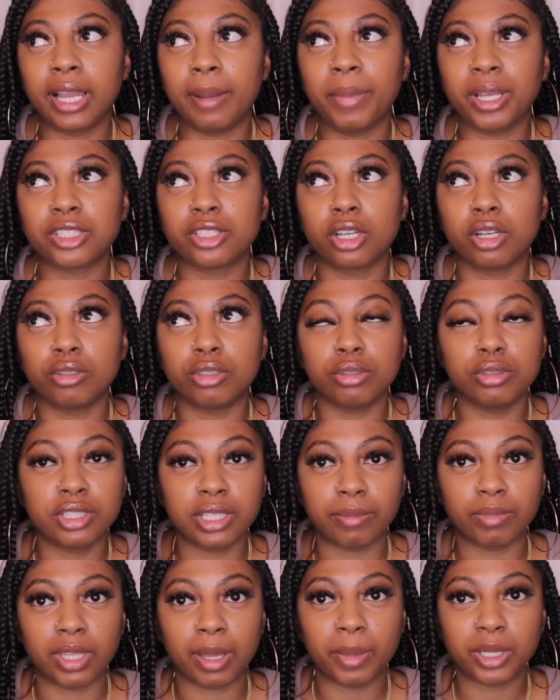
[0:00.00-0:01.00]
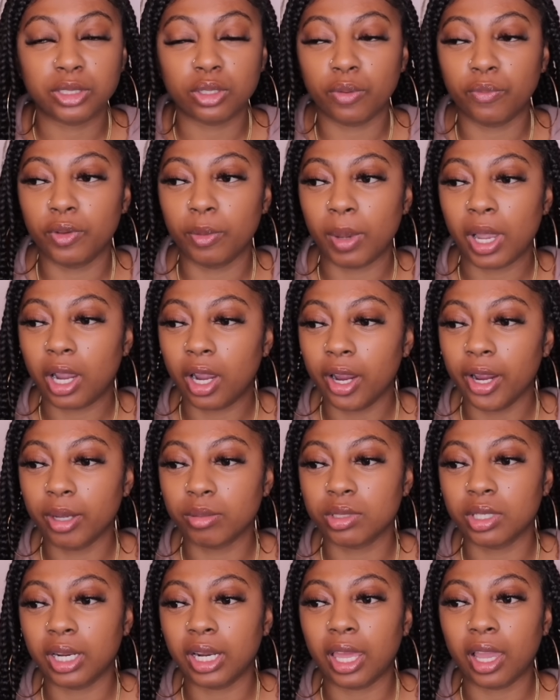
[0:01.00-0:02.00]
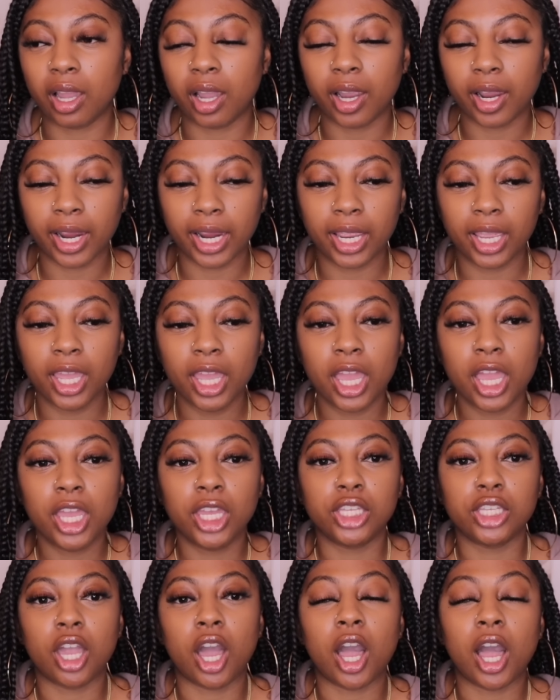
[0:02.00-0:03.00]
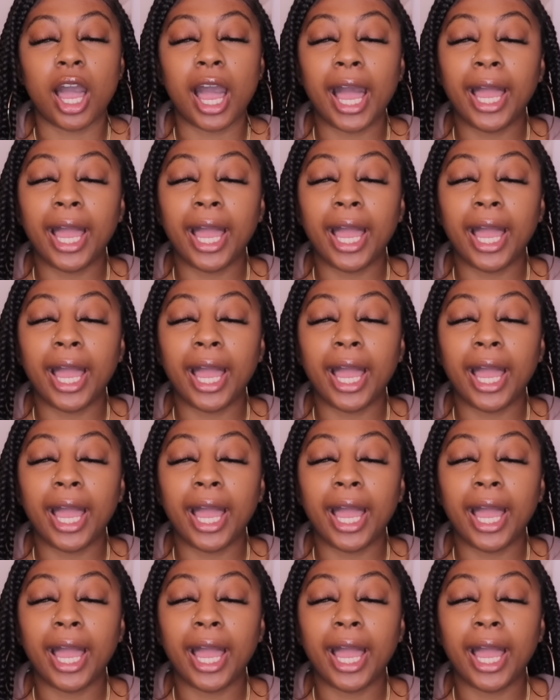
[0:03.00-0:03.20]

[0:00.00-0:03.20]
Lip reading: I'm about to go do something. I'm about to go fill my car up. So they're like, all right, y'all.